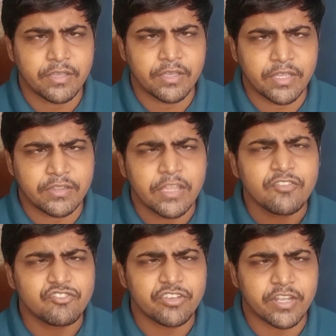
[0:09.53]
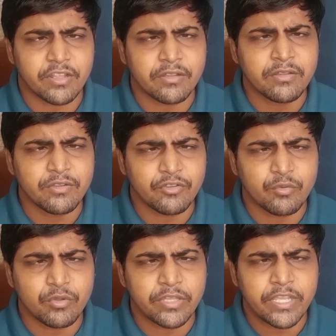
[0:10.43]
In this channel, you
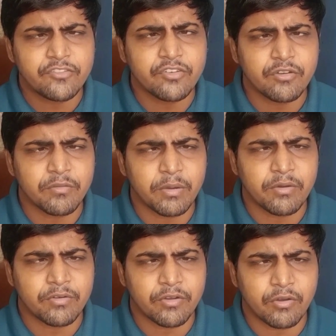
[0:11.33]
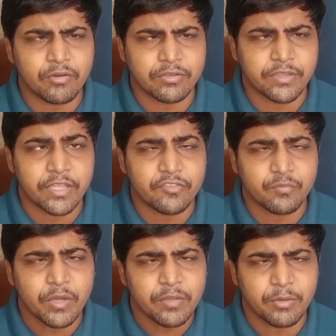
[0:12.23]
will get to know about all things
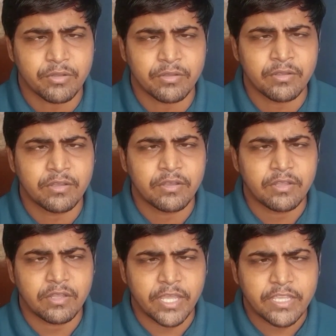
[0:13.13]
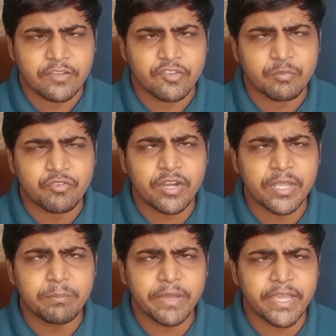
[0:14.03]
volleyball. Like and
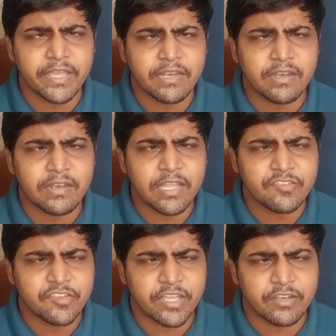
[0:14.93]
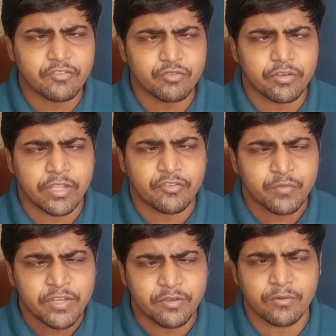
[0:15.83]
subscribe, and let's get into today's
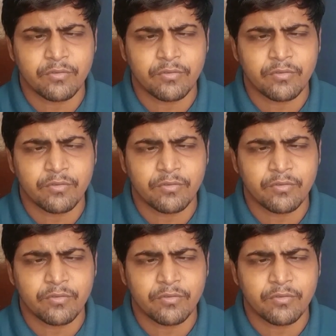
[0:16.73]
video.